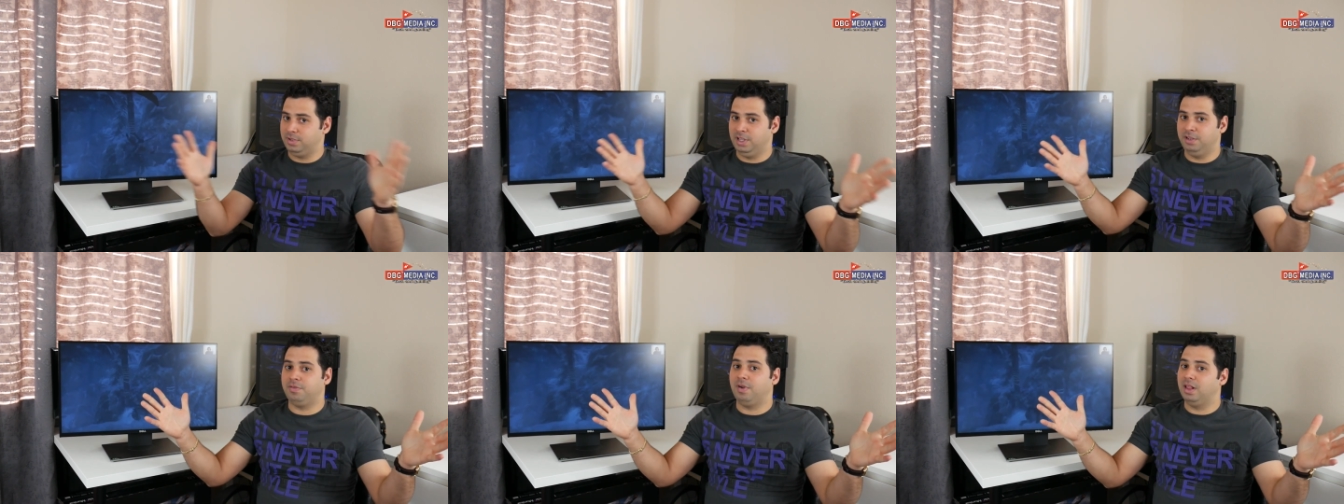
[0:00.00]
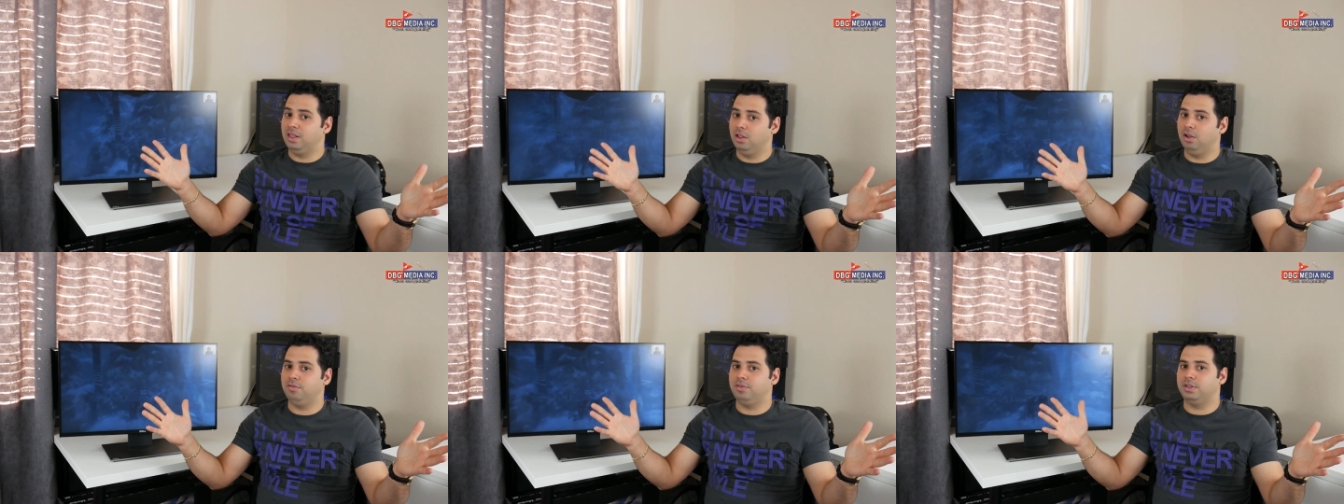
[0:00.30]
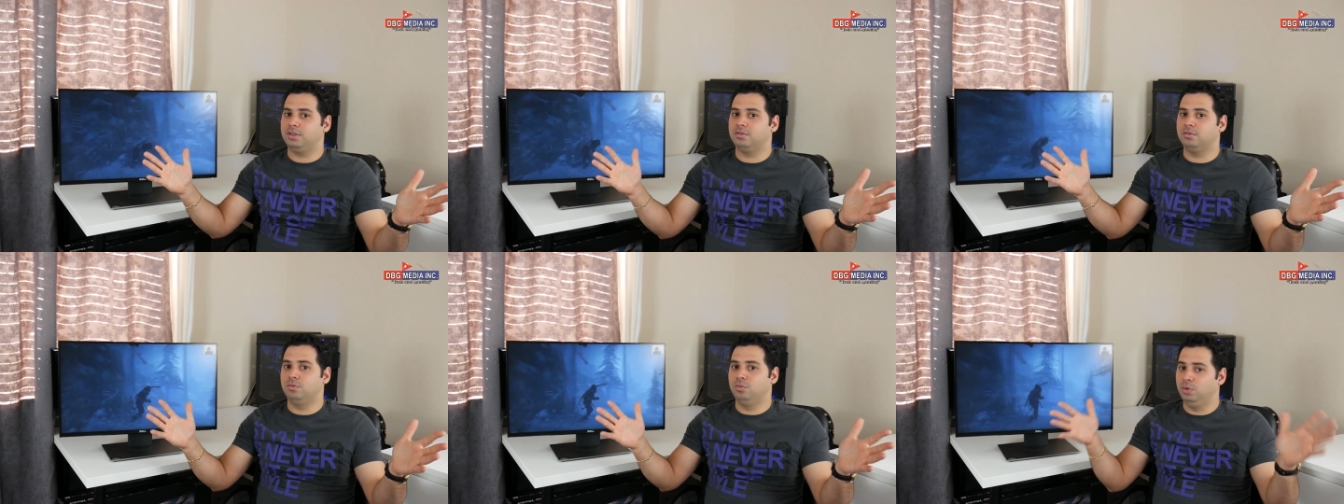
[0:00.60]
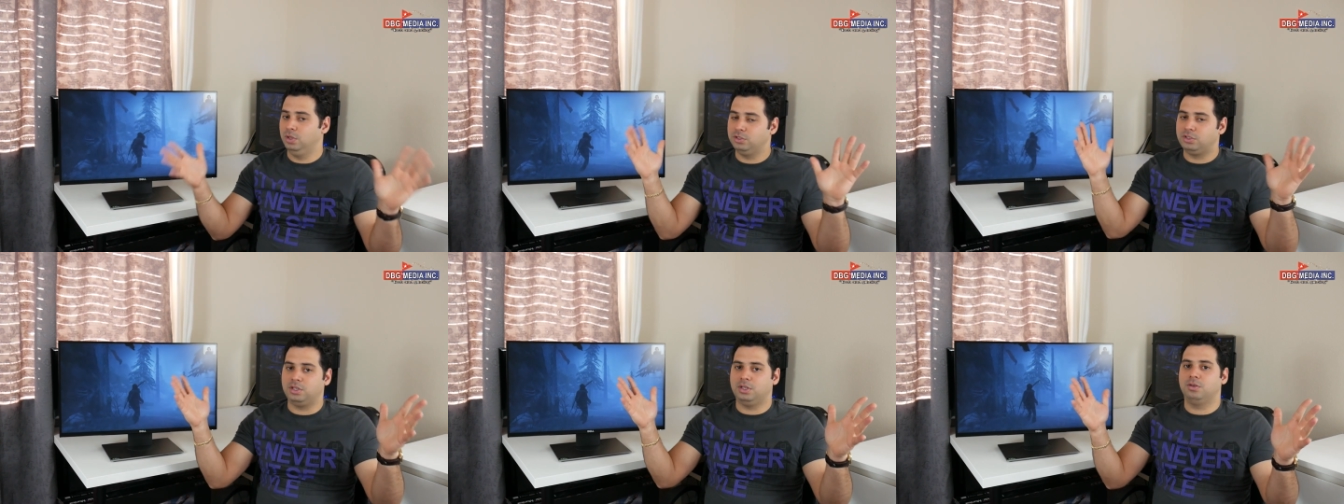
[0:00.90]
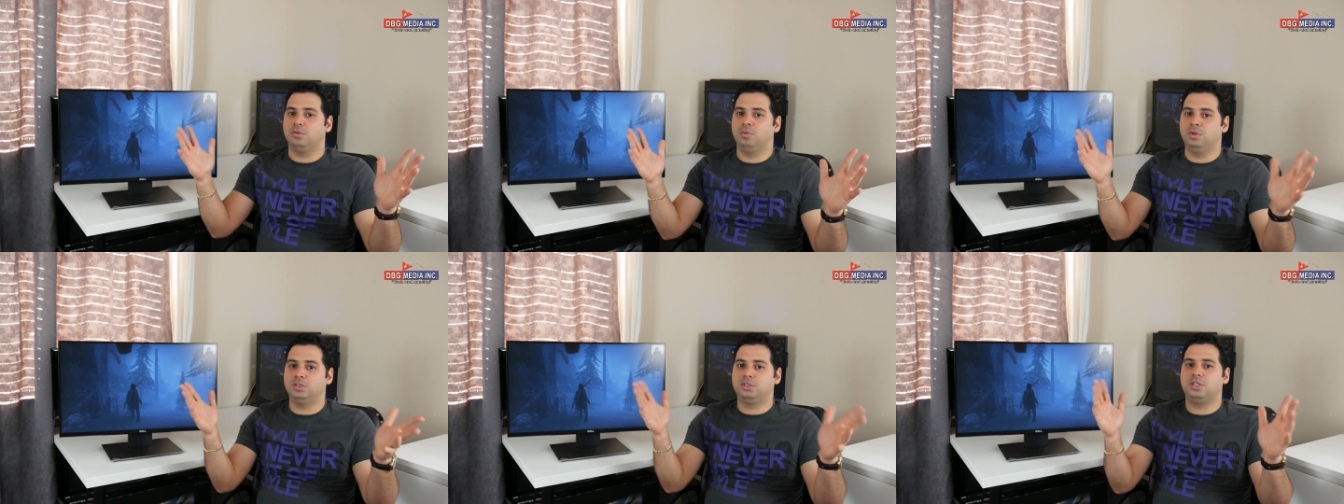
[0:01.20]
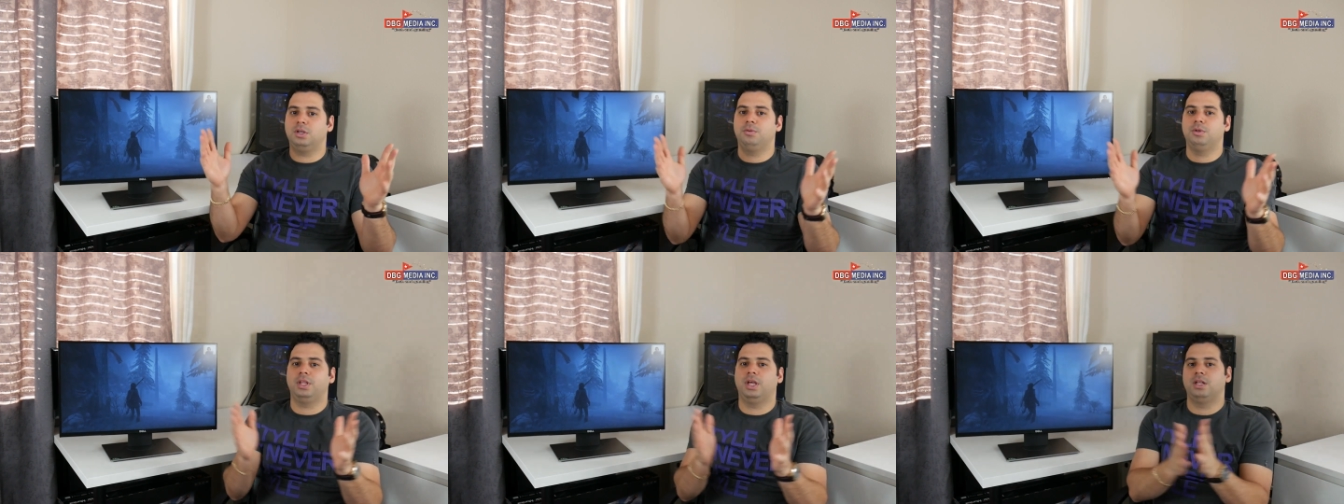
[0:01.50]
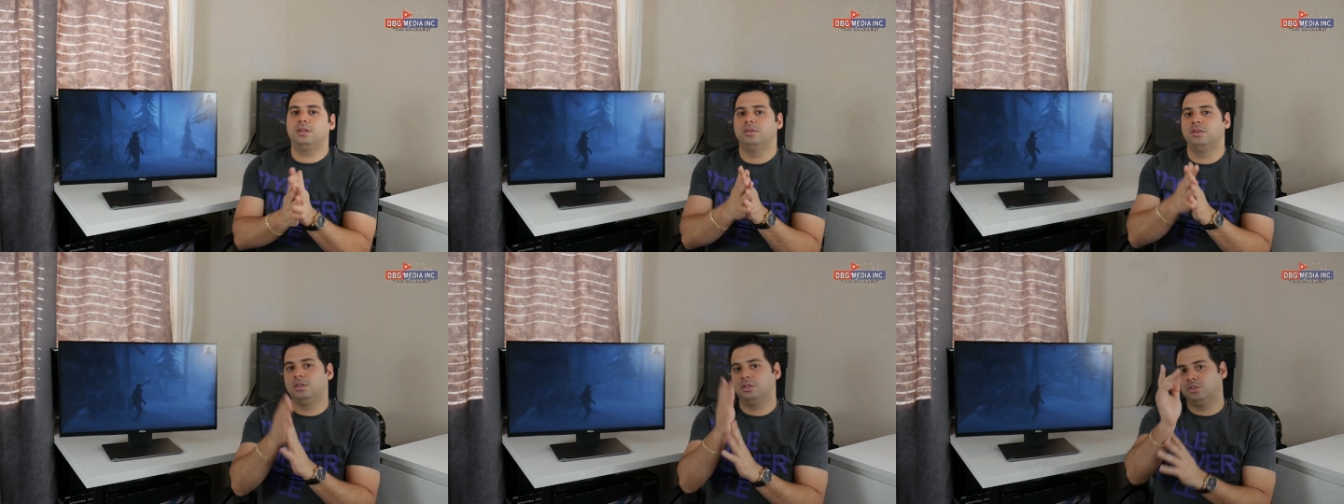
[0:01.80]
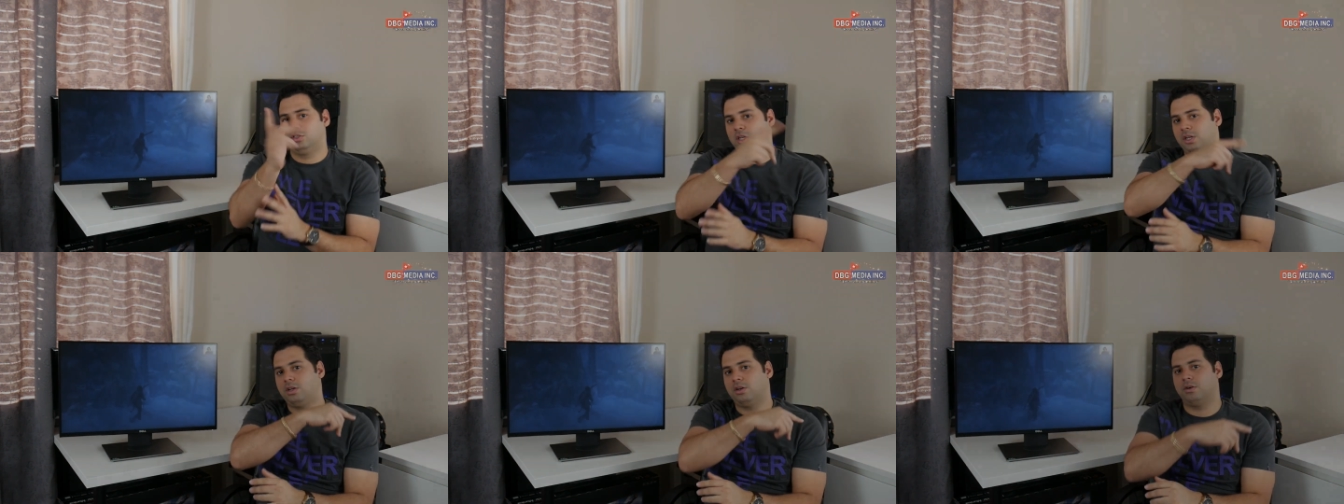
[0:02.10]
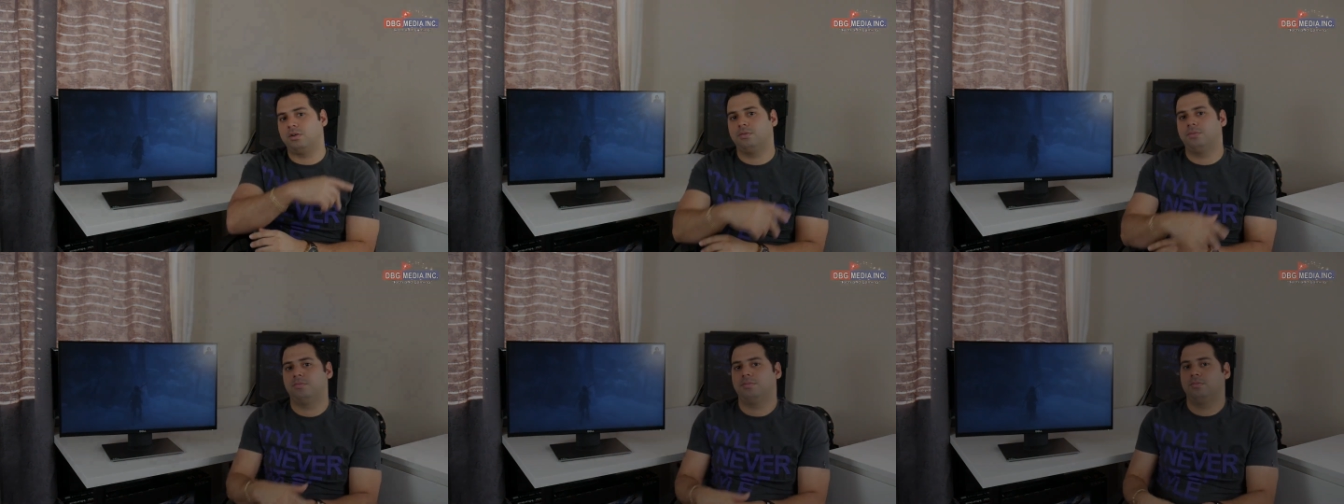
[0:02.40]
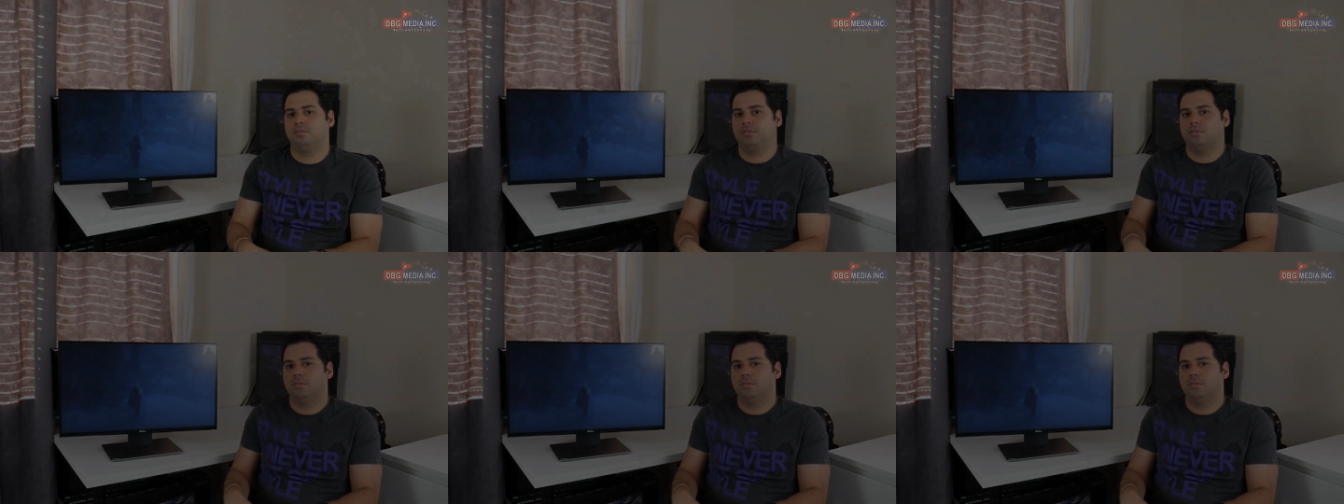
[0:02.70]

if I love it. We'll see about that. Take care.